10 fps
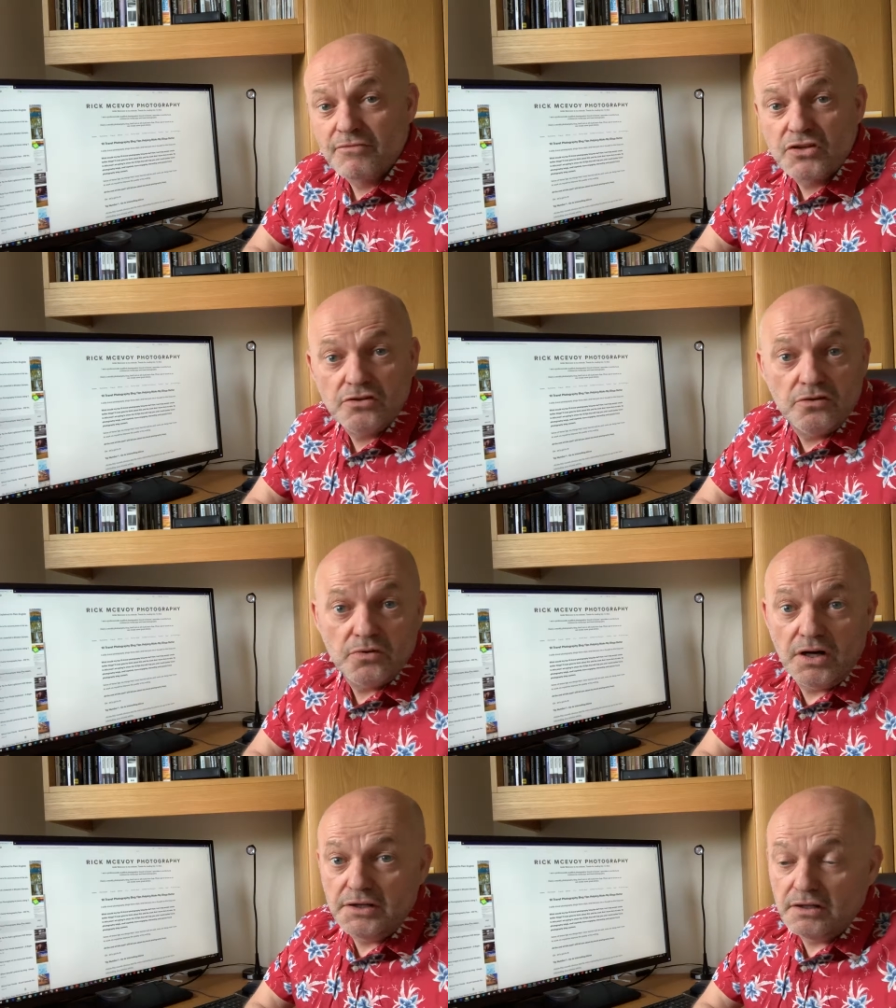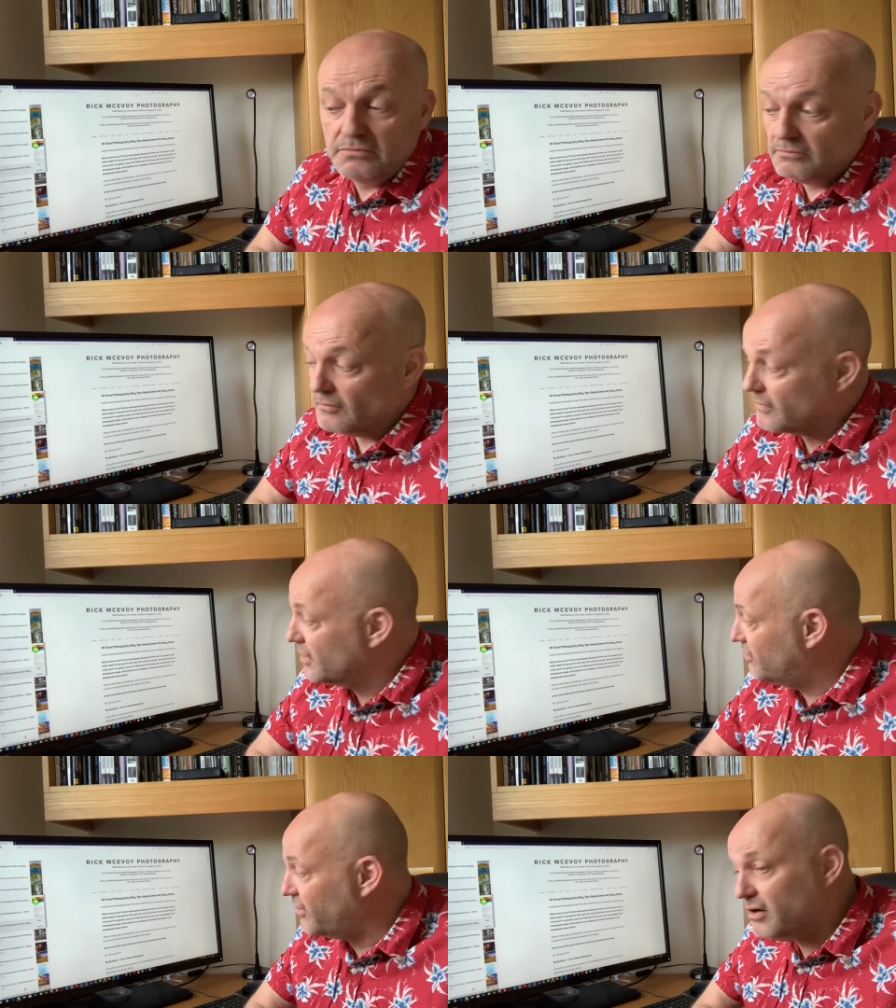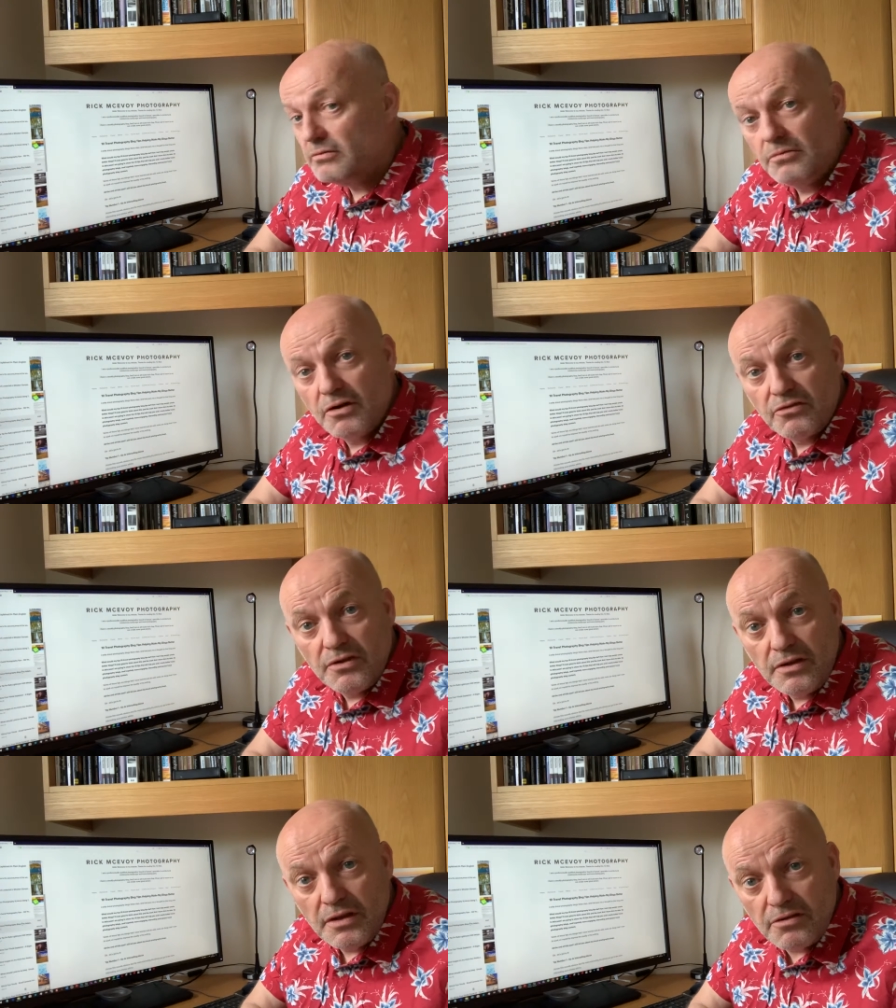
Shows what I know. So, what's in